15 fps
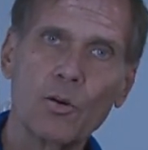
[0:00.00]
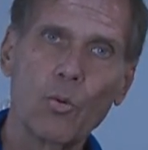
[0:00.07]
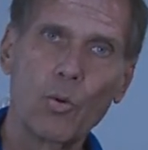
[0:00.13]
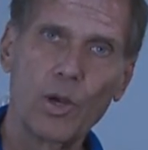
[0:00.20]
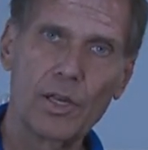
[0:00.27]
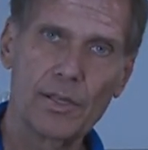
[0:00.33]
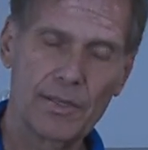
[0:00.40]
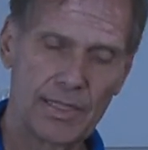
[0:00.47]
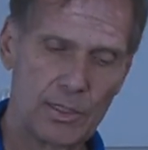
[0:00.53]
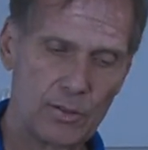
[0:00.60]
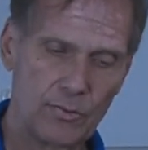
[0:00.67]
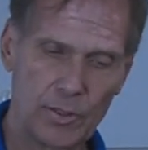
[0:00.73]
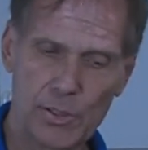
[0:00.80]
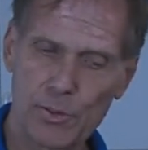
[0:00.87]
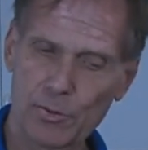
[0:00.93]
Well,
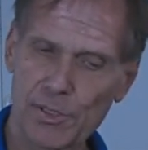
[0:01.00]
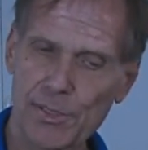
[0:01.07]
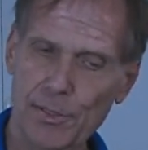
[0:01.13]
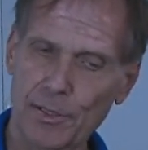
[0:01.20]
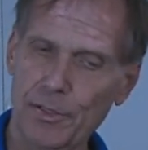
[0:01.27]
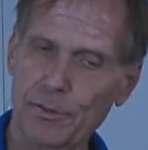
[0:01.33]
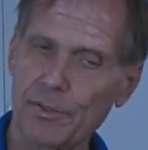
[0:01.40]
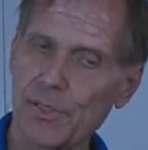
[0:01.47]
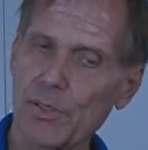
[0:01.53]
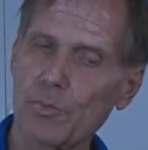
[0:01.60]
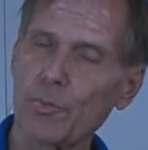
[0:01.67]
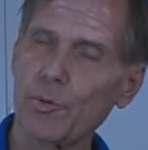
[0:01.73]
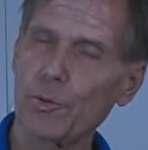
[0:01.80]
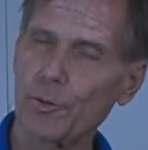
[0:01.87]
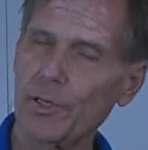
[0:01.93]
individuals started doing some
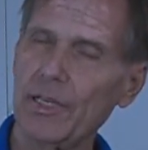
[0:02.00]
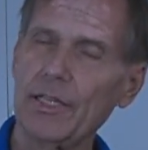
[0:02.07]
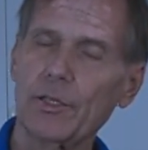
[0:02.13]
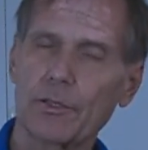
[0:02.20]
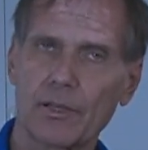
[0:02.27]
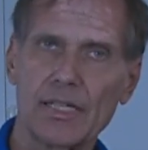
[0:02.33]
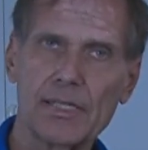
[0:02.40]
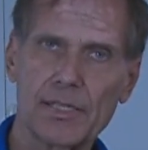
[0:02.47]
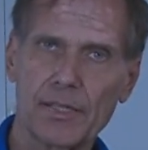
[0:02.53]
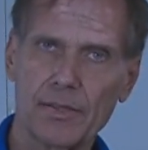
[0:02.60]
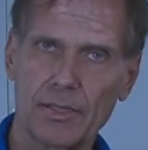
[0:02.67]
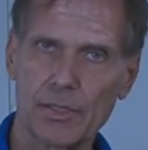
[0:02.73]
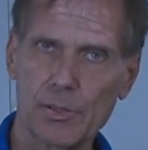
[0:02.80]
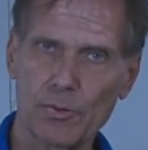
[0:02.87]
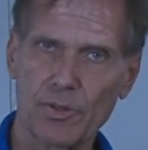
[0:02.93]
pretty crazy
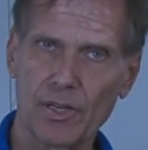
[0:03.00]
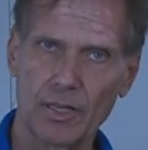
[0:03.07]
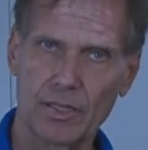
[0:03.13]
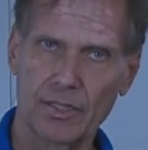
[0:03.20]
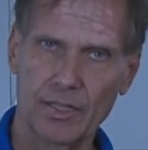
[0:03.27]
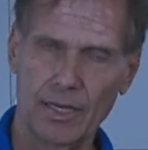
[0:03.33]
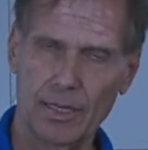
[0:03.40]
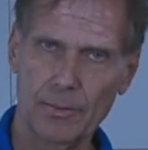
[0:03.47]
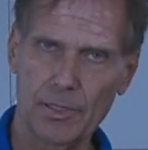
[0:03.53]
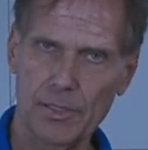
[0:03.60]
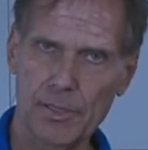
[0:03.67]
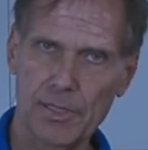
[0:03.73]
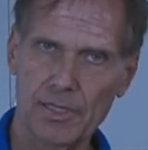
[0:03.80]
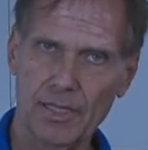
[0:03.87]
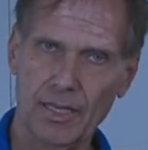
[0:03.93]
things with
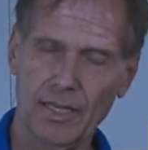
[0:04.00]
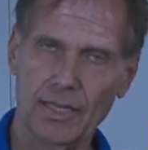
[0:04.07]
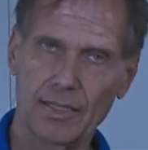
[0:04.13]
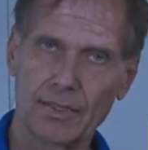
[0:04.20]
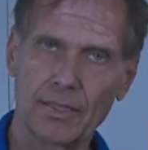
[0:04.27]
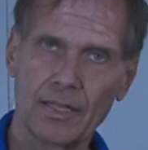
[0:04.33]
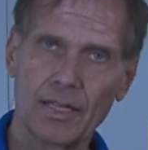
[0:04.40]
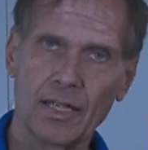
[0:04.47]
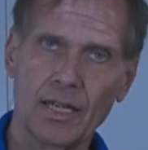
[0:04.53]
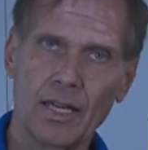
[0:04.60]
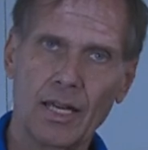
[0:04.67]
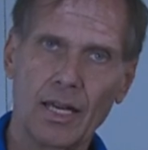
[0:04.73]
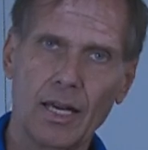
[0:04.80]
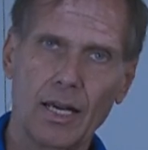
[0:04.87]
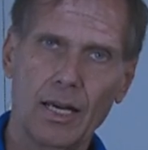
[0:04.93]
helicopters. And
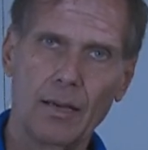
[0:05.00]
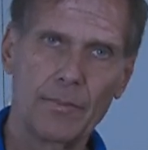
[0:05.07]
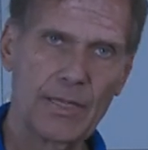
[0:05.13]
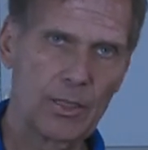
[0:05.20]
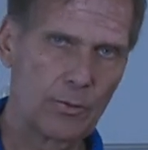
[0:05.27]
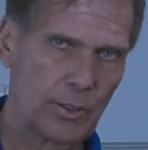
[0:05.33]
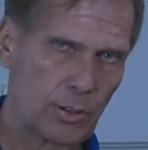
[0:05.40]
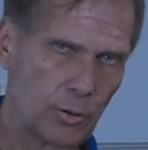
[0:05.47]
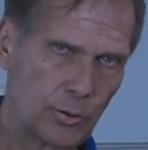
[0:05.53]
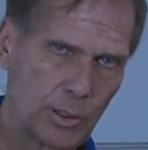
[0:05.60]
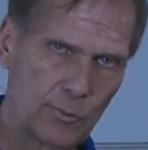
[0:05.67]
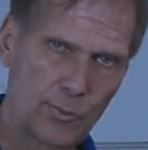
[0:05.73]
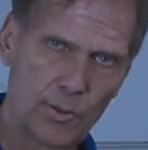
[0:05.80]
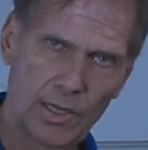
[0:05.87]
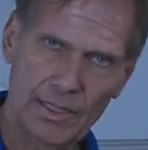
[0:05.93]
um, you know,
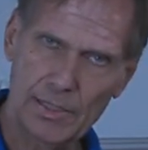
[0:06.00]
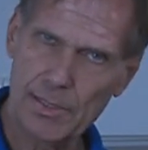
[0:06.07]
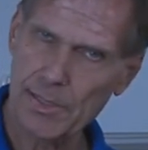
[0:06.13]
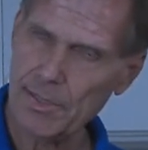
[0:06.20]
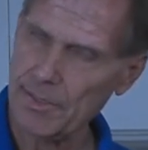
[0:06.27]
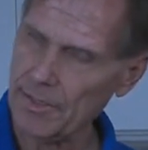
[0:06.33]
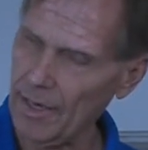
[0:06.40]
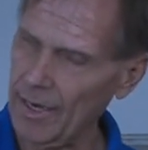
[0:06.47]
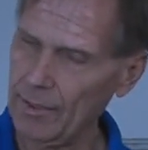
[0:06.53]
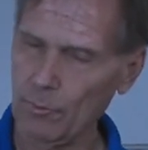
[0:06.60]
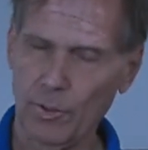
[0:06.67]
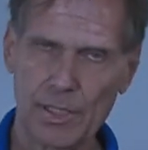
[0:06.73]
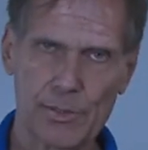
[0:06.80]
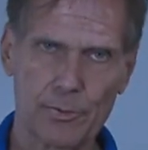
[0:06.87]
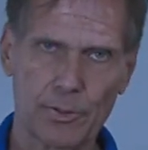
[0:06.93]
including flying
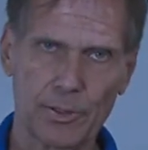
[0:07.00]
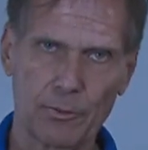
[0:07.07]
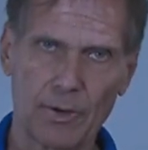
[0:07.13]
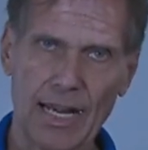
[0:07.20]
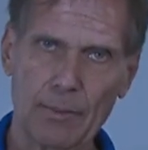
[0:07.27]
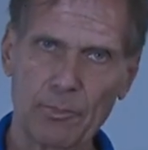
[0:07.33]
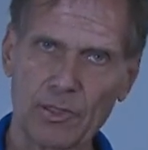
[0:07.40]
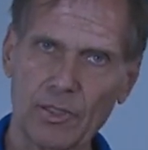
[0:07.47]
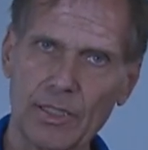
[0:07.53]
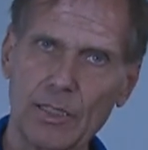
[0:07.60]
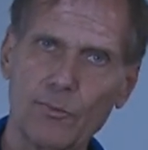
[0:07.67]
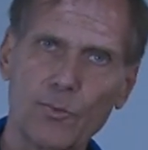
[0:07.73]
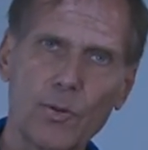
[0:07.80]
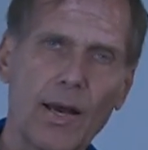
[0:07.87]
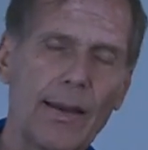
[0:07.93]
sideways really rapidly,
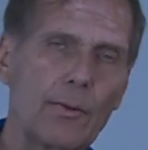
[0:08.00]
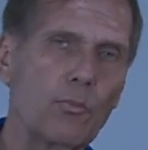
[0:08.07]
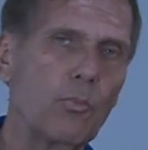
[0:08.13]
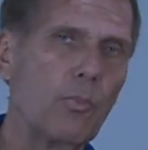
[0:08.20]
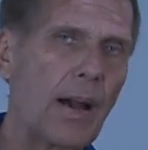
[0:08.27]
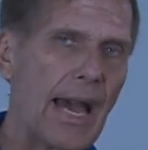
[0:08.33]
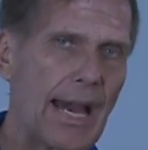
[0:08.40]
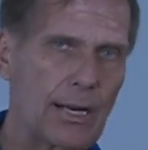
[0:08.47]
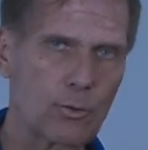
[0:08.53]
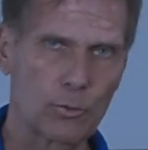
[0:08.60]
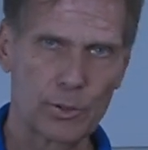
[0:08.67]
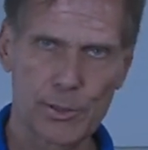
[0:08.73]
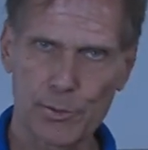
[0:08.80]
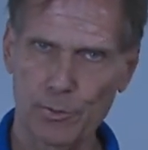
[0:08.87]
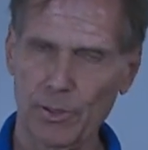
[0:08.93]
flying
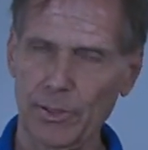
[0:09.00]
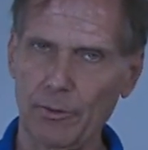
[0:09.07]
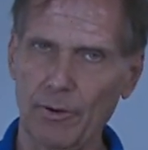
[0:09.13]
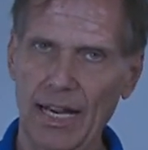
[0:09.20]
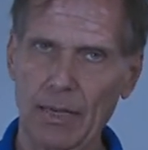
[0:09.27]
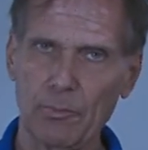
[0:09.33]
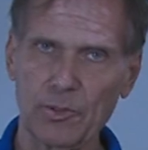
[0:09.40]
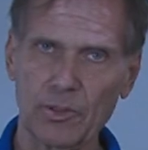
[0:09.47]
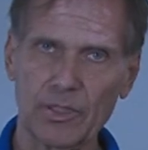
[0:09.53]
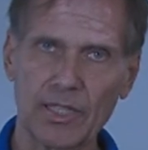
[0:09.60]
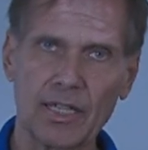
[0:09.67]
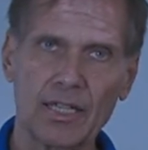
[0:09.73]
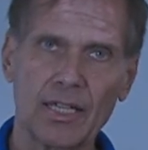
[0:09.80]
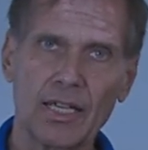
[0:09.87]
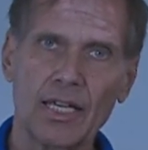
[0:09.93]
backwards really rapidly.